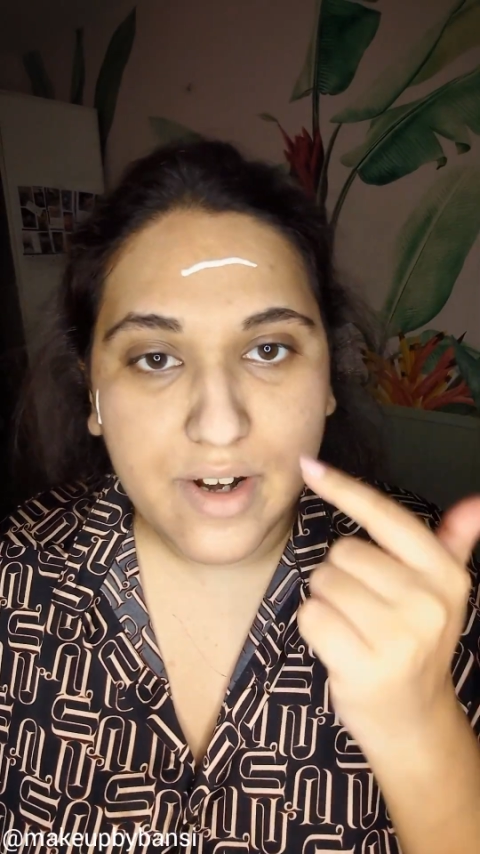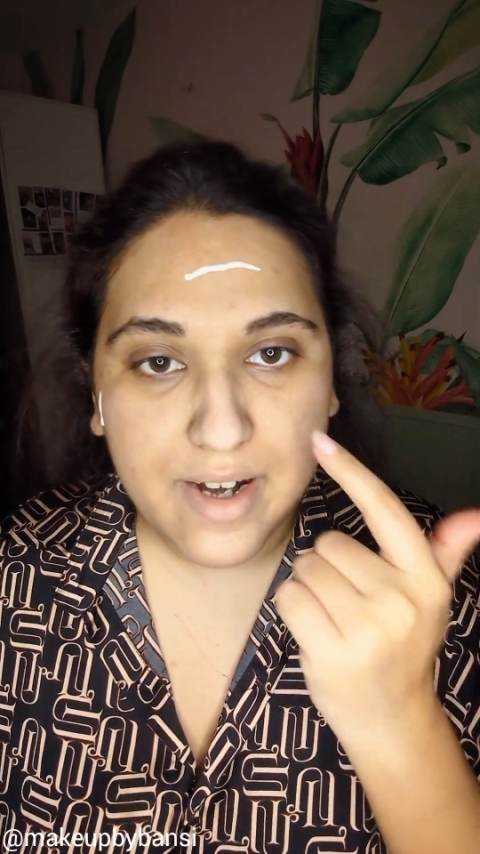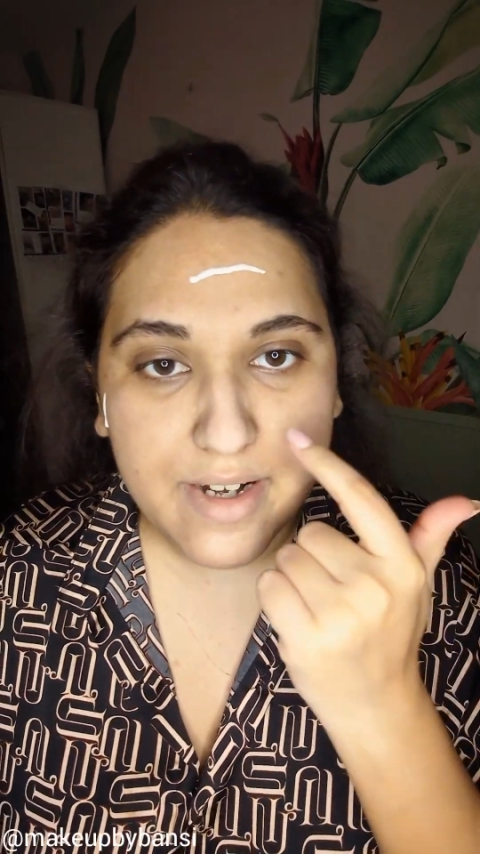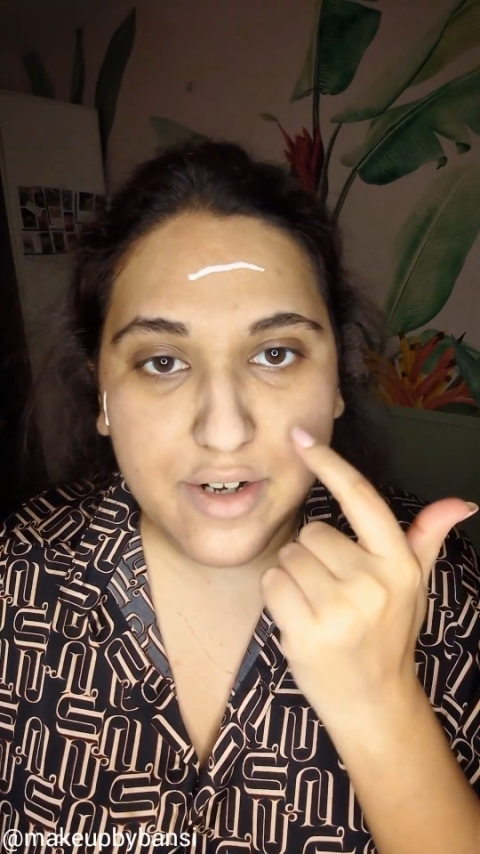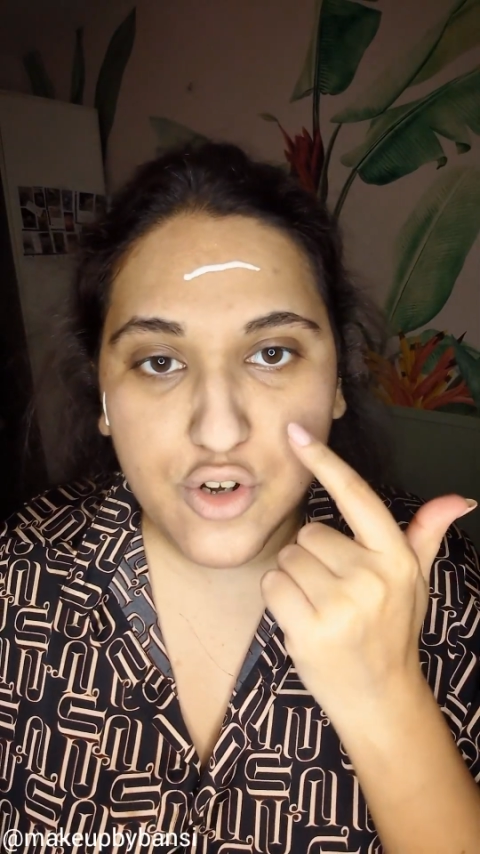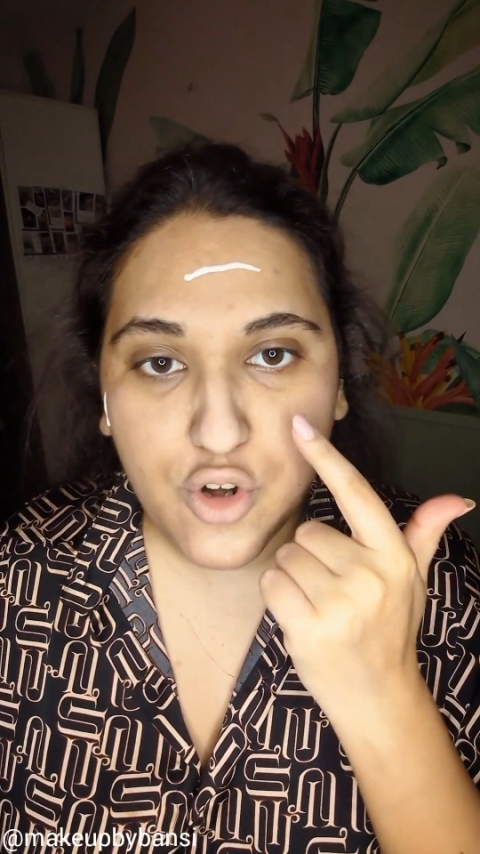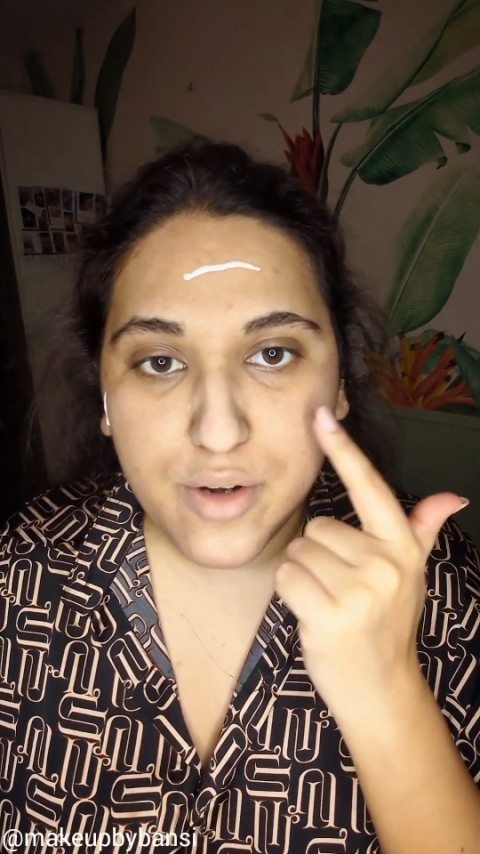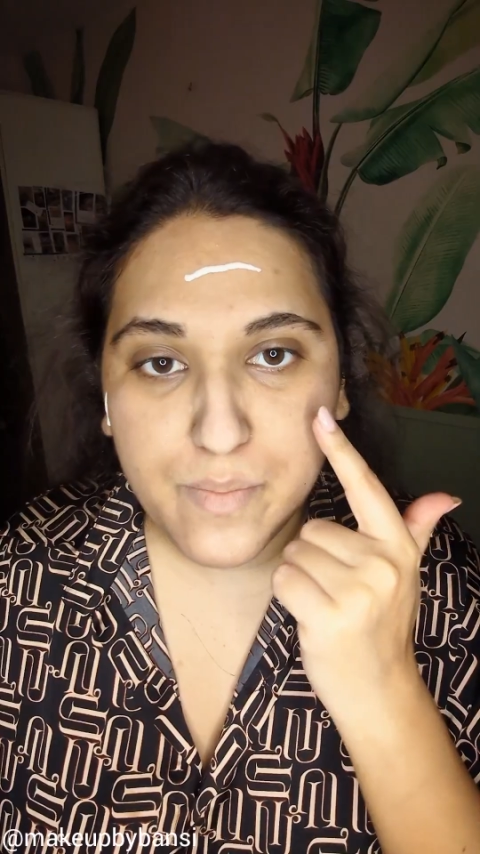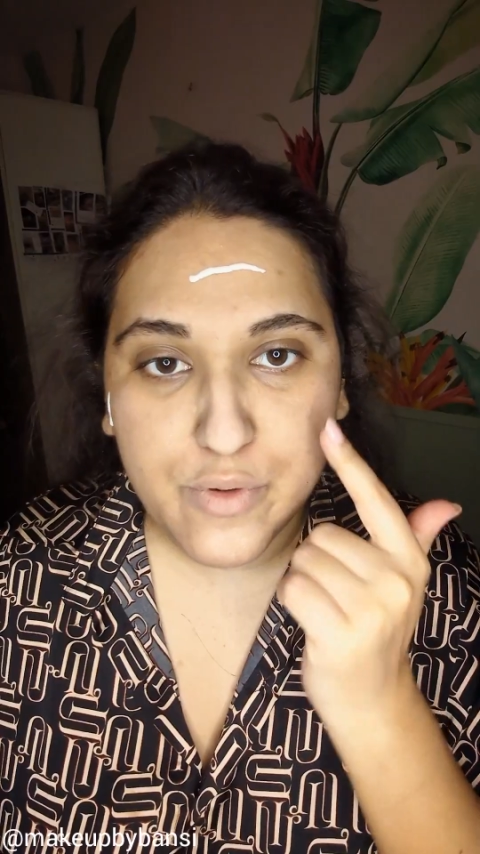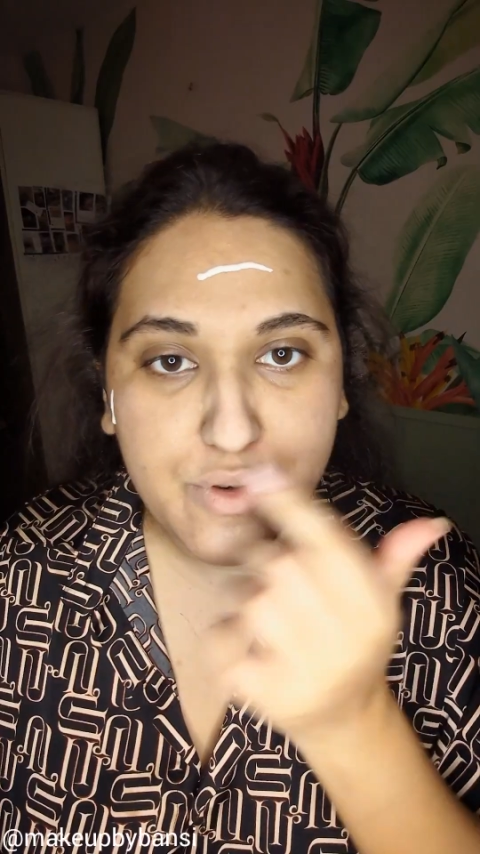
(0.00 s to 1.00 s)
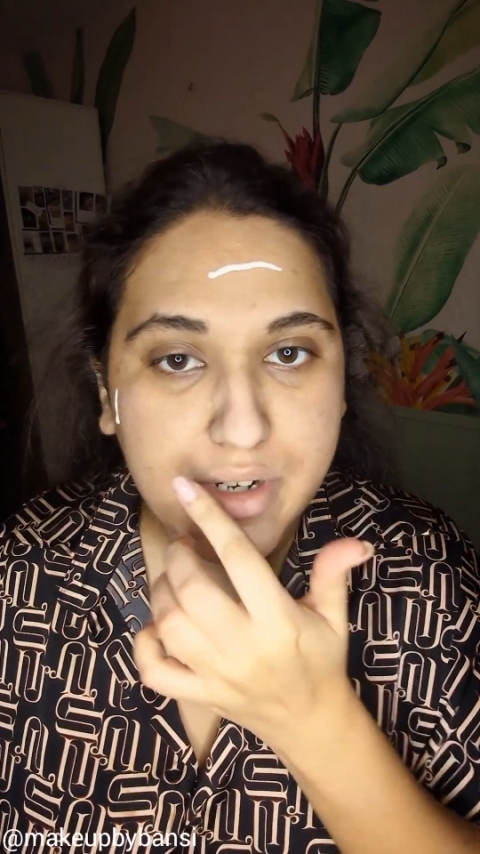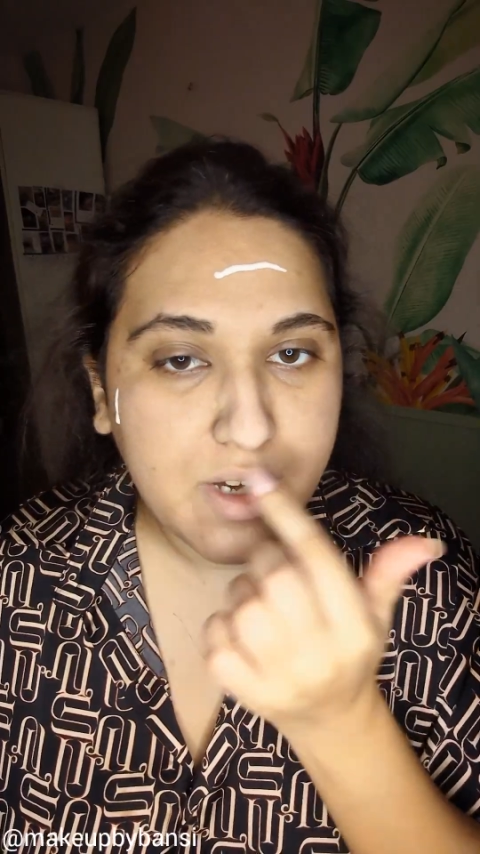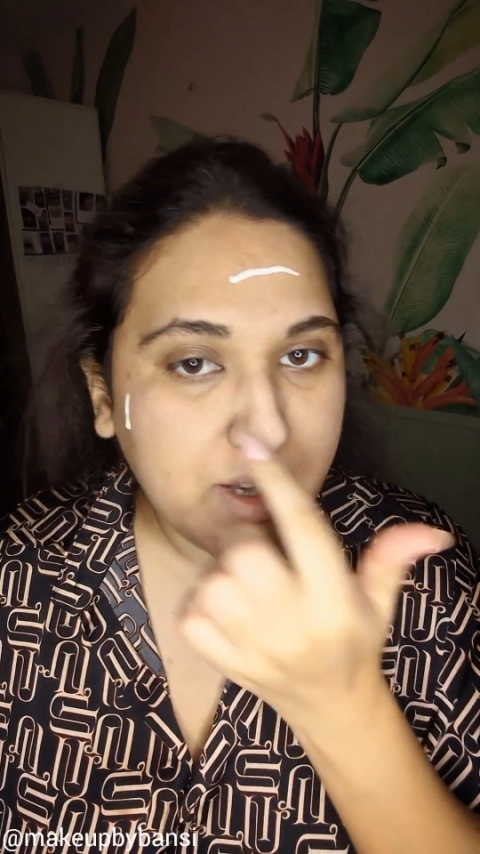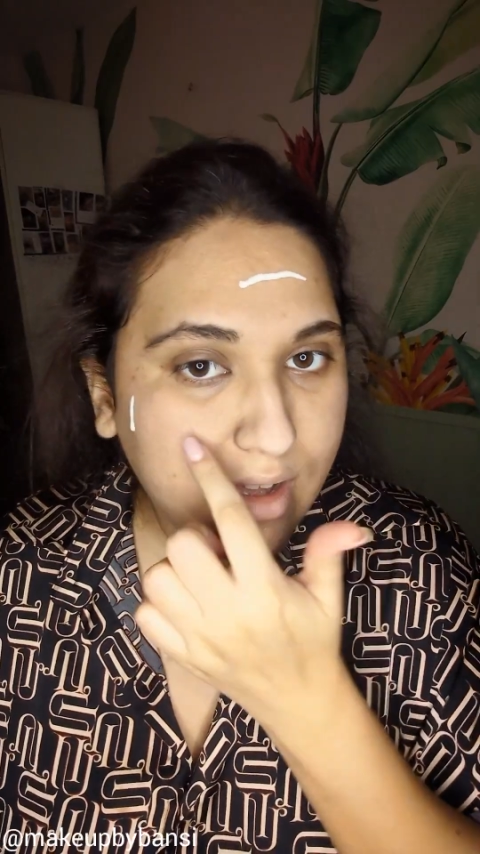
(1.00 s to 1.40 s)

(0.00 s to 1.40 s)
where I did not put